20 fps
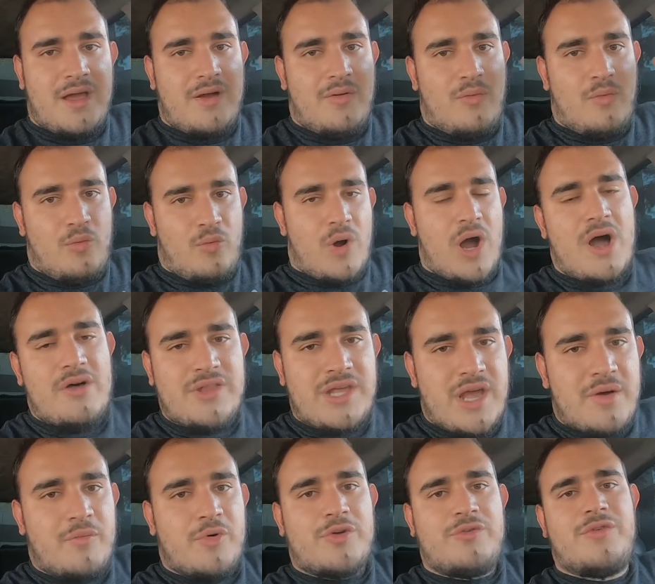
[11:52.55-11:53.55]
While the
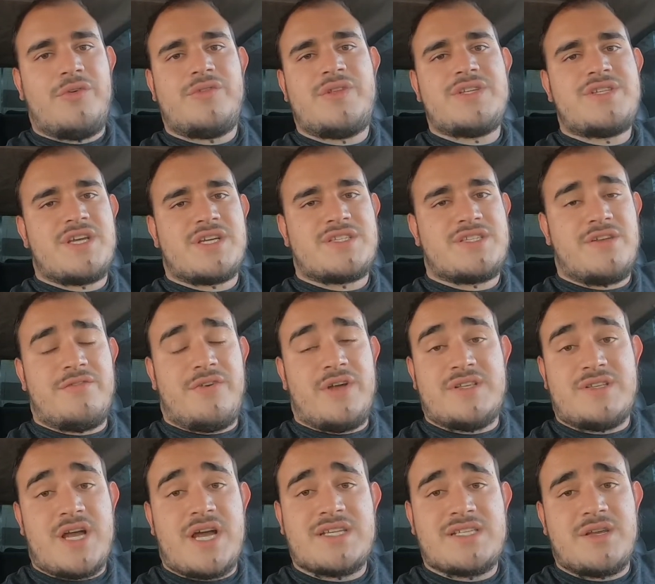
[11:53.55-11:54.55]
M156 is a
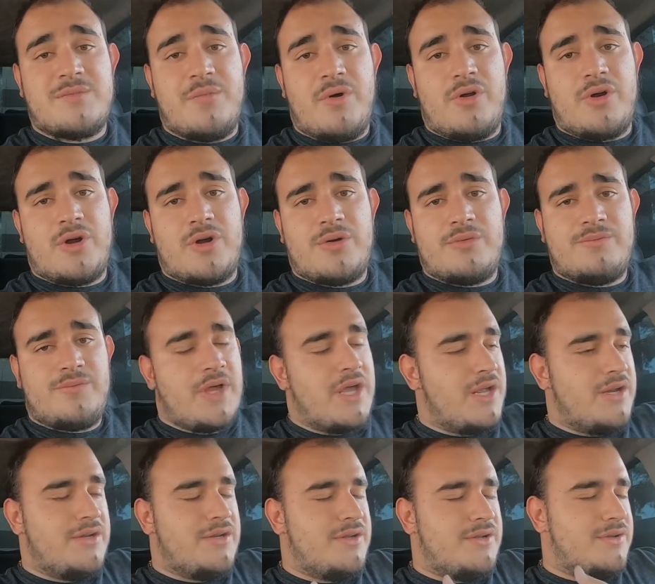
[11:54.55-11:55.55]
fantastic motor,
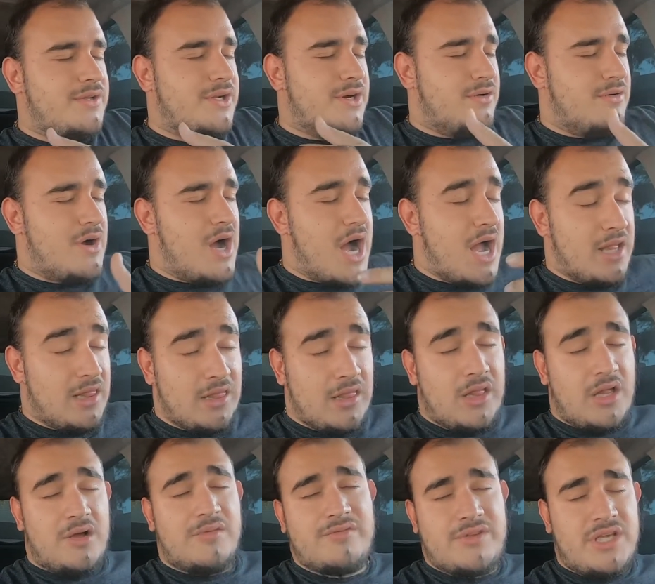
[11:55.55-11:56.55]
and I
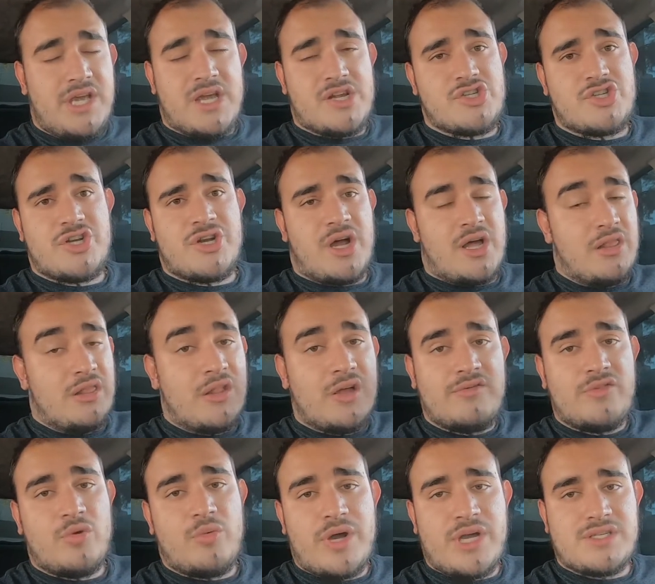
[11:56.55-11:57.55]
love the engine, I
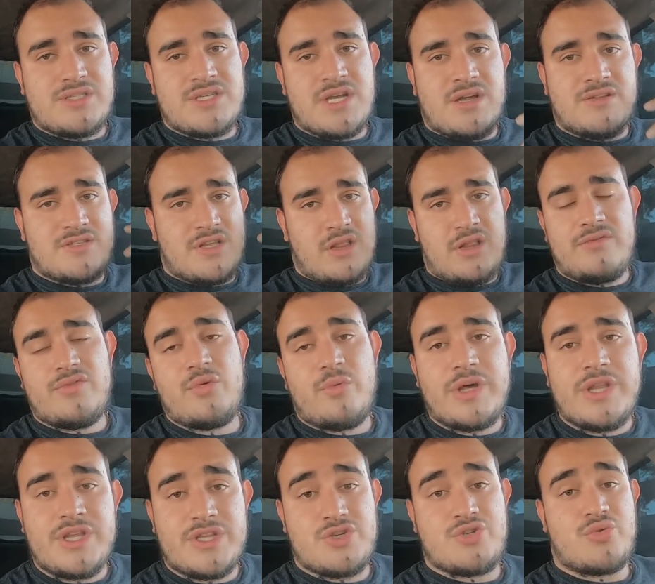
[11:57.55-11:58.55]
love the way it sounds, I love the way
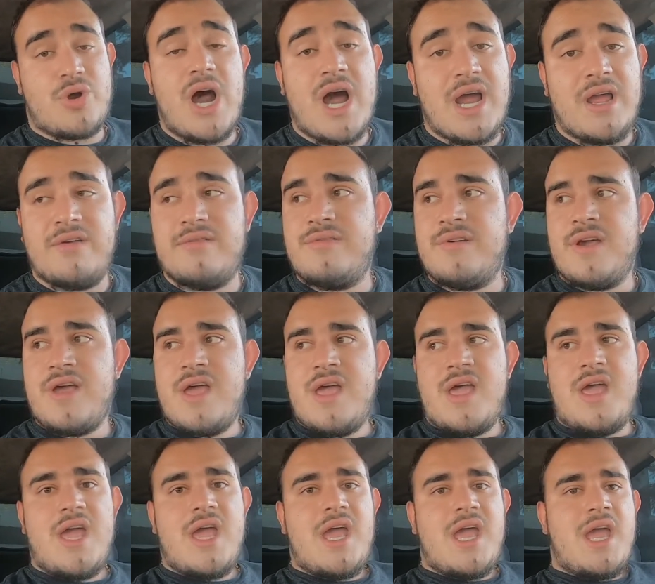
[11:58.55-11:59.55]
they drive,
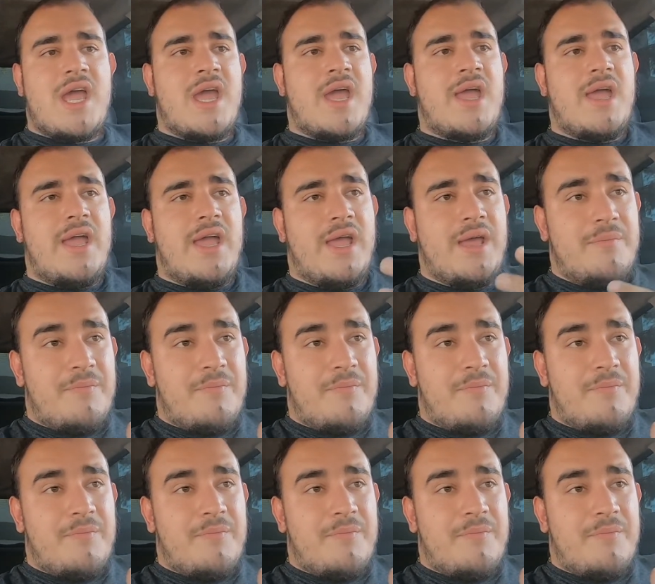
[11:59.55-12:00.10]
in